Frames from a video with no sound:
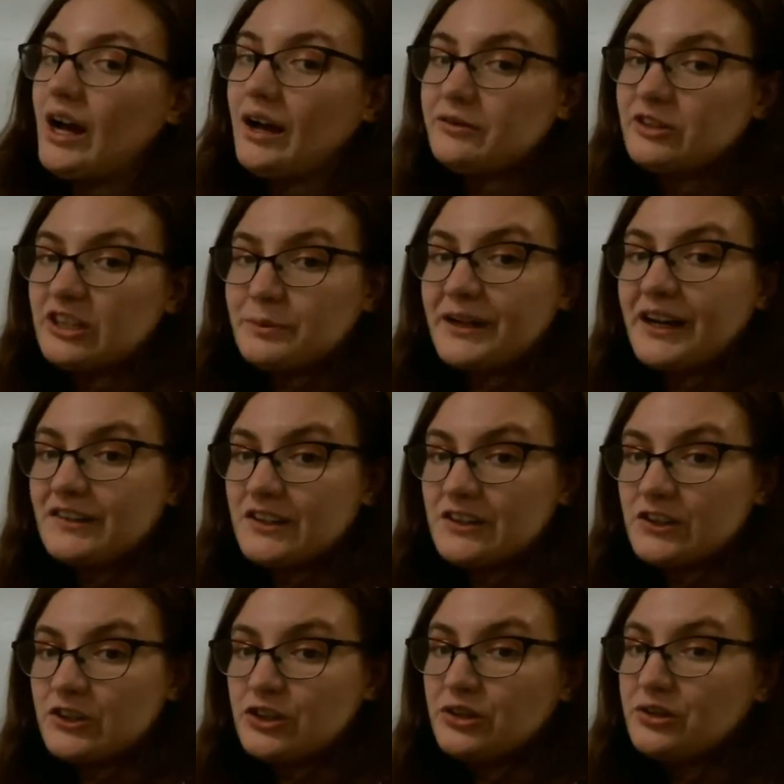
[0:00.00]
um, just because there's
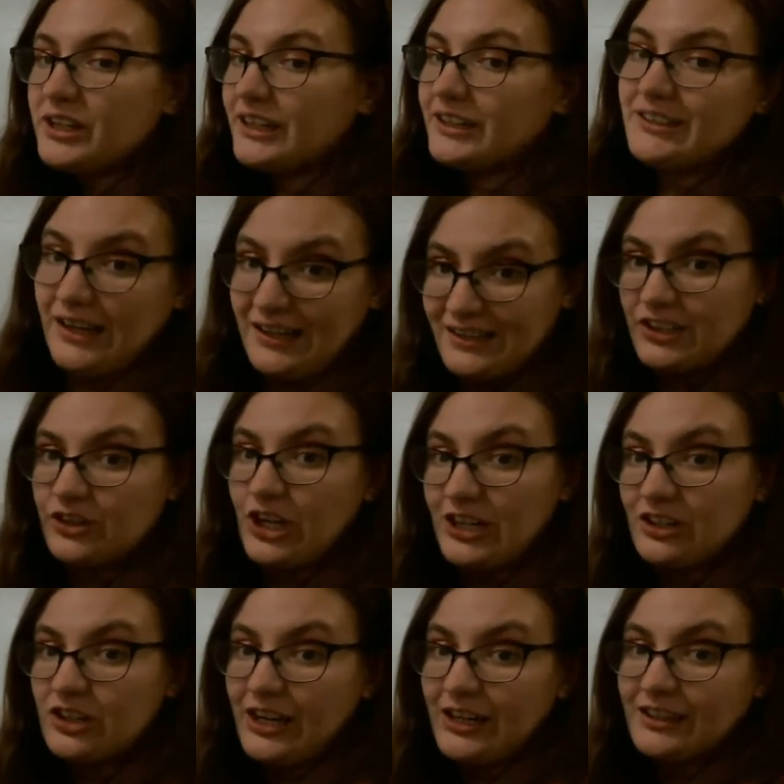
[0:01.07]
a 2 here doesn't
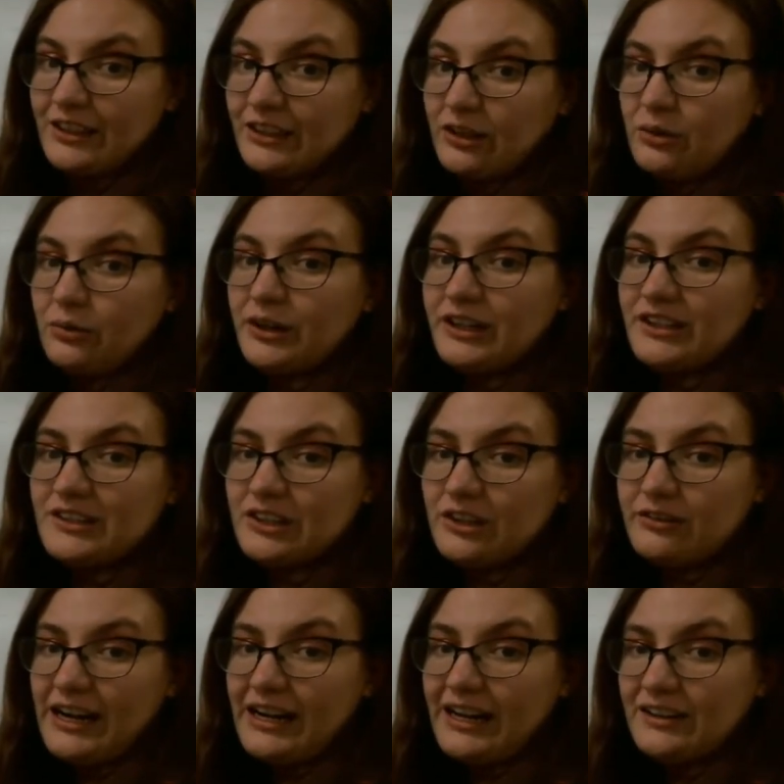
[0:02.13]
change anything, though. We can still
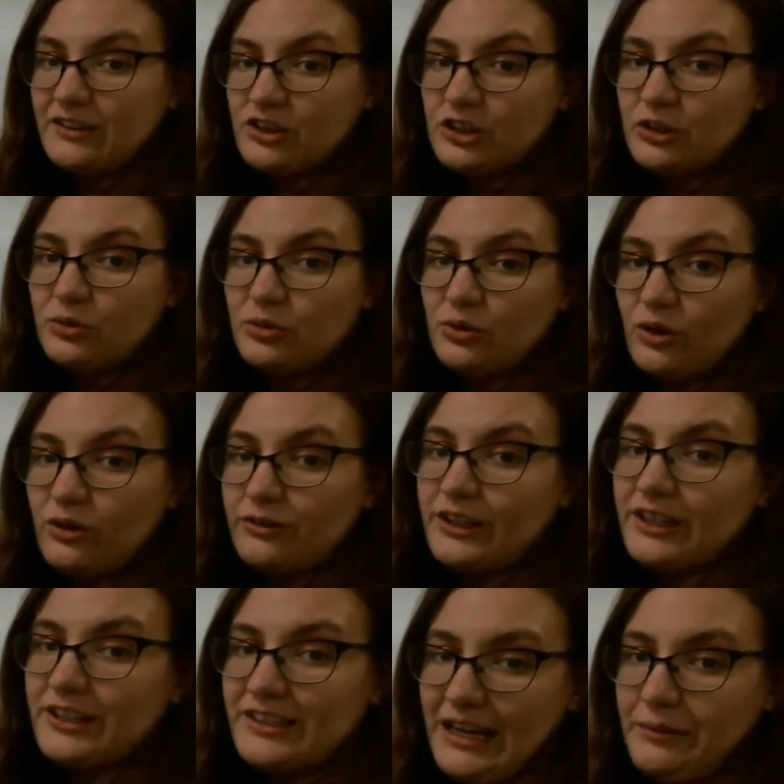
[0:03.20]
write it as 2 over
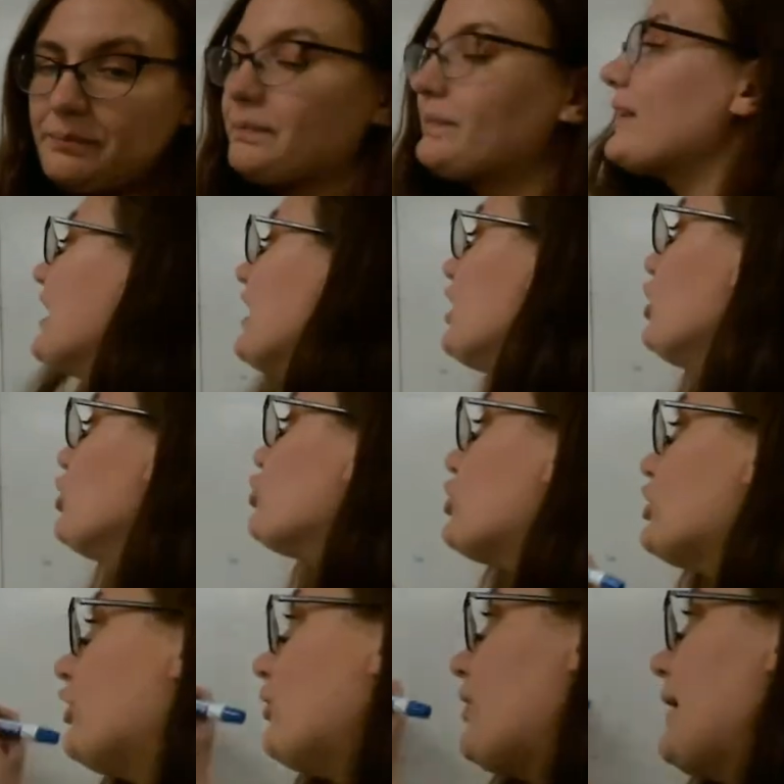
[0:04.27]
10.
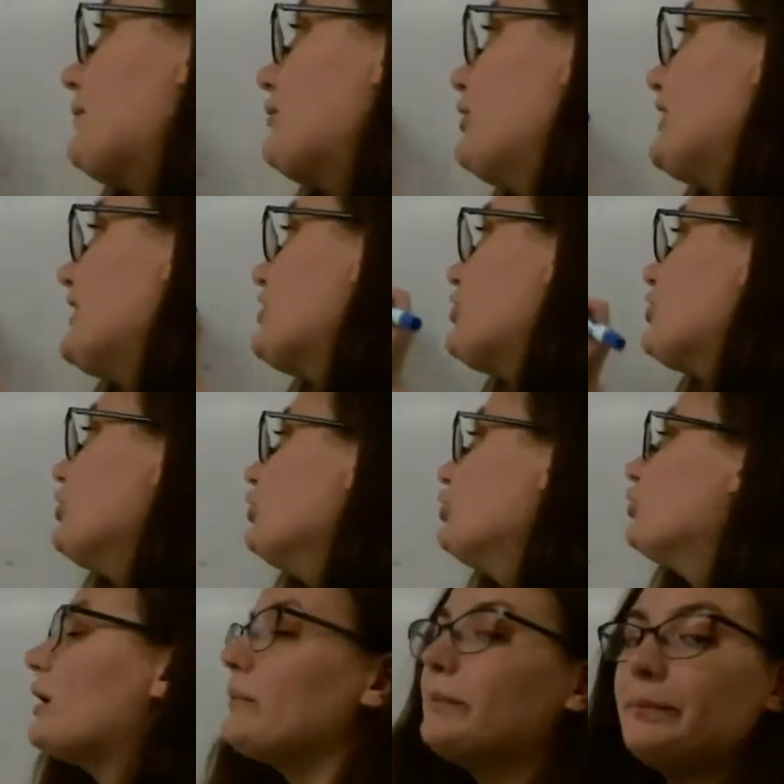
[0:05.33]
So I'm going
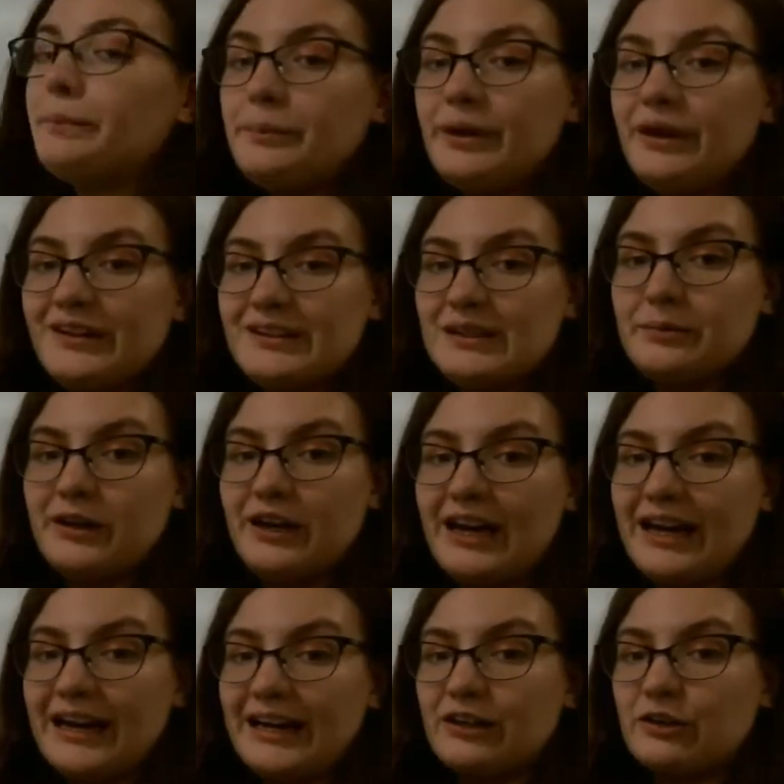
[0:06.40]
to
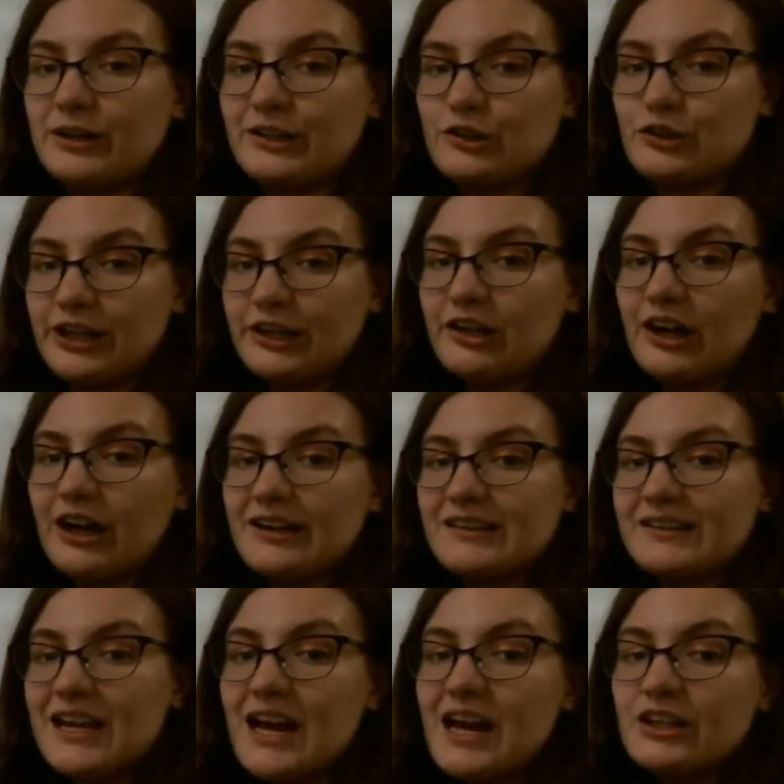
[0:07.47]
multiply, going straight
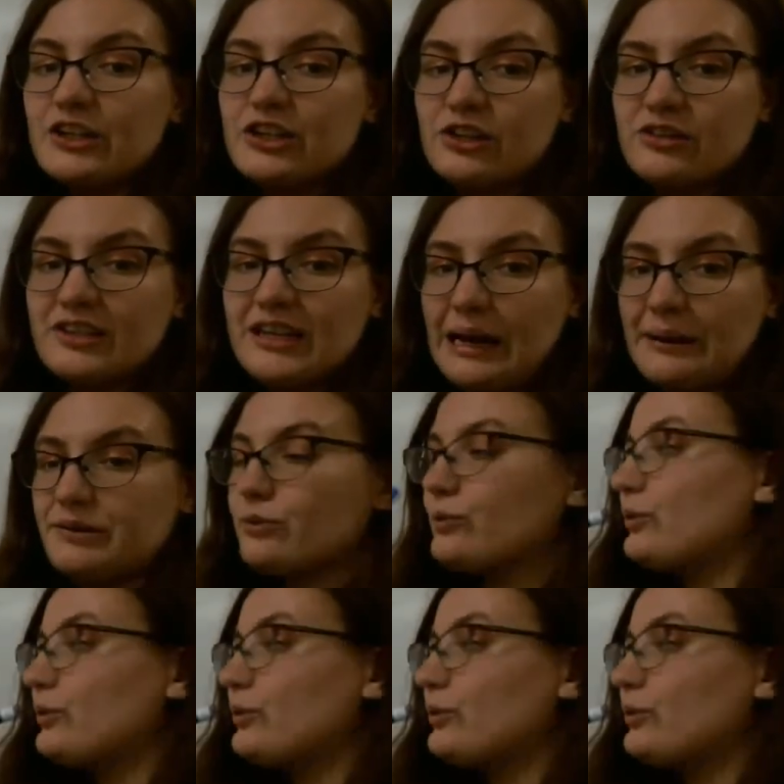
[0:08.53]
across. 2 times